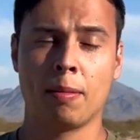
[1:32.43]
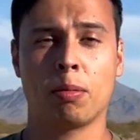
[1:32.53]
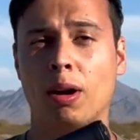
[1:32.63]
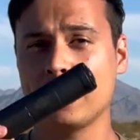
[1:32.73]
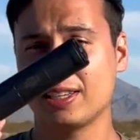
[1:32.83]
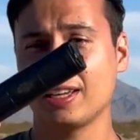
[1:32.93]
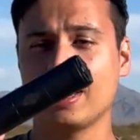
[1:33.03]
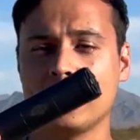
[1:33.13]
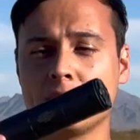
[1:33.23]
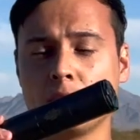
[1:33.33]
Pricing
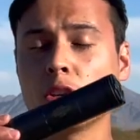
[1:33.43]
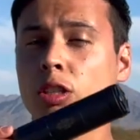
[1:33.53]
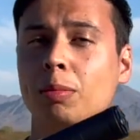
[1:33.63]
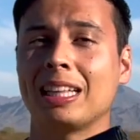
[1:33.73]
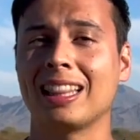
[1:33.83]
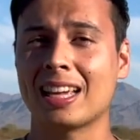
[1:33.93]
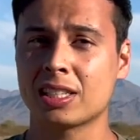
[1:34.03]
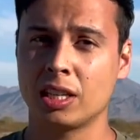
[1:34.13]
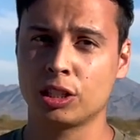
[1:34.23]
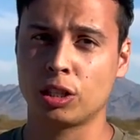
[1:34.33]
is noticeably less
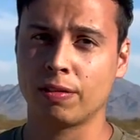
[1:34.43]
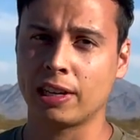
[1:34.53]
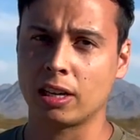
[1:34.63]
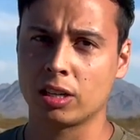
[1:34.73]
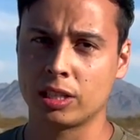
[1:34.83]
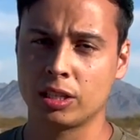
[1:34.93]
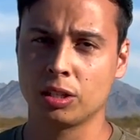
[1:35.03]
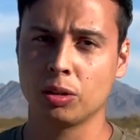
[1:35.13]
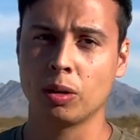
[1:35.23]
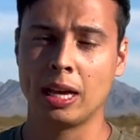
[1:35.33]
than a Surefire
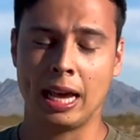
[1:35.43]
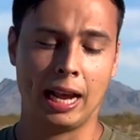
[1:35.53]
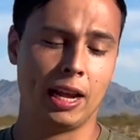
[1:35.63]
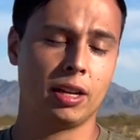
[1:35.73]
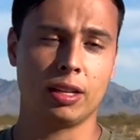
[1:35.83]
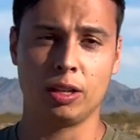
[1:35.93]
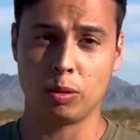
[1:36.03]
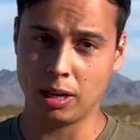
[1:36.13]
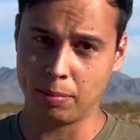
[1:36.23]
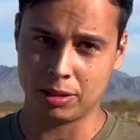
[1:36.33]
RC2, and you
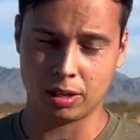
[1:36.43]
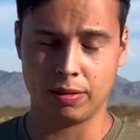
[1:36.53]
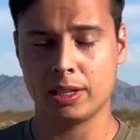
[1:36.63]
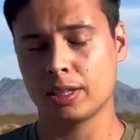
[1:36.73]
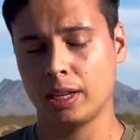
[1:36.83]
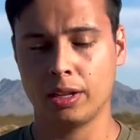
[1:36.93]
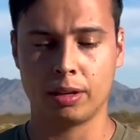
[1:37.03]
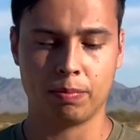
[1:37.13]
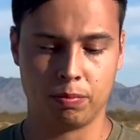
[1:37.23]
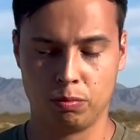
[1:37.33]
get a muzzle device and they're
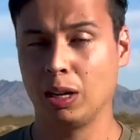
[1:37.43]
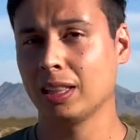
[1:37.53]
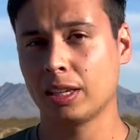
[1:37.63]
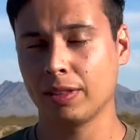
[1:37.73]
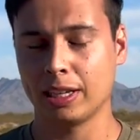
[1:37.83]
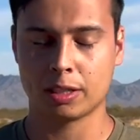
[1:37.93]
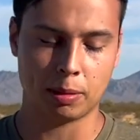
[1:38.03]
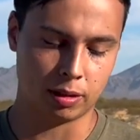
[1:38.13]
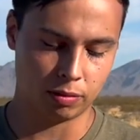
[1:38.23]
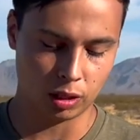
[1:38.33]
relatively
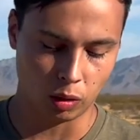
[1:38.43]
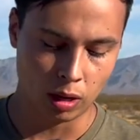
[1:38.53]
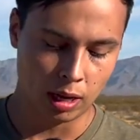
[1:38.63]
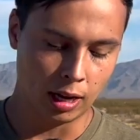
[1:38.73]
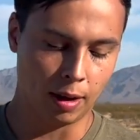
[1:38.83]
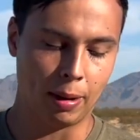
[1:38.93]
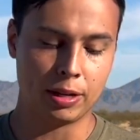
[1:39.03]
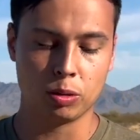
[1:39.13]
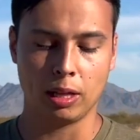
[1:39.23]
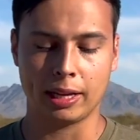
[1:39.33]
inexpensive. So I
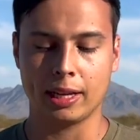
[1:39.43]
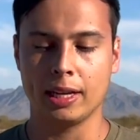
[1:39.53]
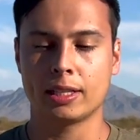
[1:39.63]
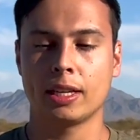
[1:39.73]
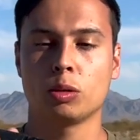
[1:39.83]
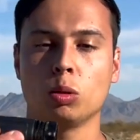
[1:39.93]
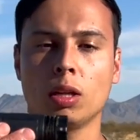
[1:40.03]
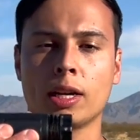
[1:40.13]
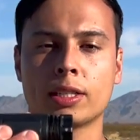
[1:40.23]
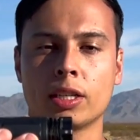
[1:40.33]
do like it. It's a dual
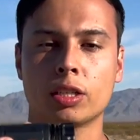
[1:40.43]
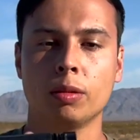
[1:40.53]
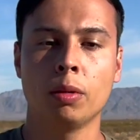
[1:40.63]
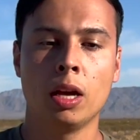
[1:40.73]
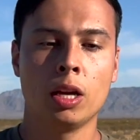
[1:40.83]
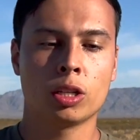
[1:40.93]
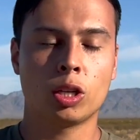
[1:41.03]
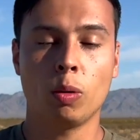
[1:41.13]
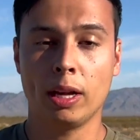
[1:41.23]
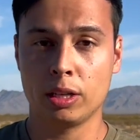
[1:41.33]
lock system.
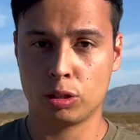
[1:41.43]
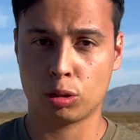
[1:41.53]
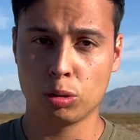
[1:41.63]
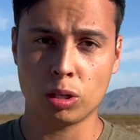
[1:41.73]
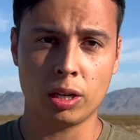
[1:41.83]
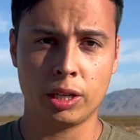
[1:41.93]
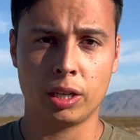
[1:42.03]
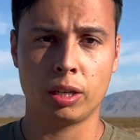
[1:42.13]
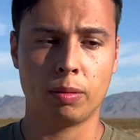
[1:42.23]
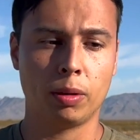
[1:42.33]
So it screws onto
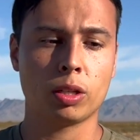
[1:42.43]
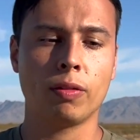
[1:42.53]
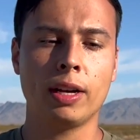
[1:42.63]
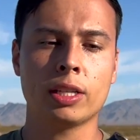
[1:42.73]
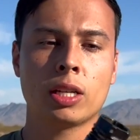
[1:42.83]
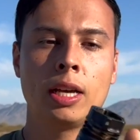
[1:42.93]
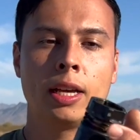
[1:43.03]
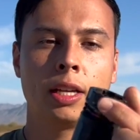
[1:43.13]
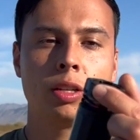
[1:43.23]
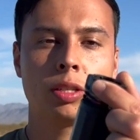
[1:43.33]
your muzzle device.
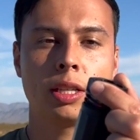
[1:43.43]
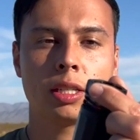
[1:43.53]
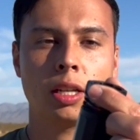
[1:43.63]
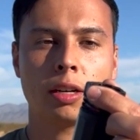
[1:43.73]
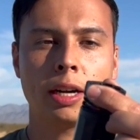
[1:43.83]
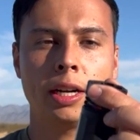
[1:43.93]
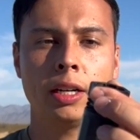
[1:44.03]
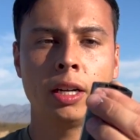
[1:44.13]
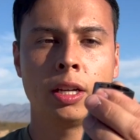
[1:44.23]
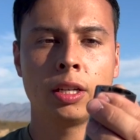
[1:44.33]
You see this lock right
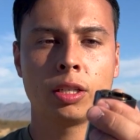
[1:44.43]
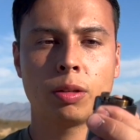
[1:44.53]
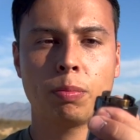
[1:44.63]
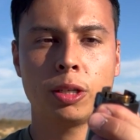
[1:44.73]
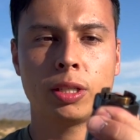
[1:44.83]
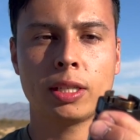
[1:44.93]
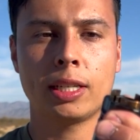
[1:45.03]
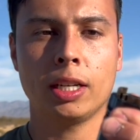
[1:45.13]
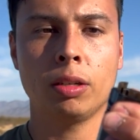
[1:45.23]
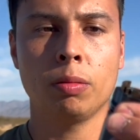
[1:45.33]
here? Push this
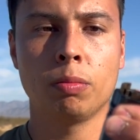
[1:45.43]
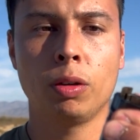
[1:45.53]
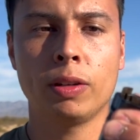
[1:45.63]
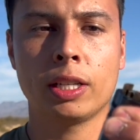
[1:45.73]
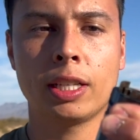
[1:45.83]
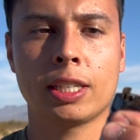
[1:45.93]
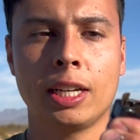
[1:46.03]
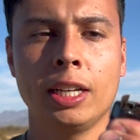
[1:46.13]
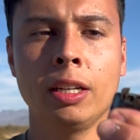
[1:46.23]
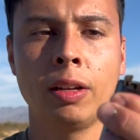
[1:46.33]
down, move it to the side,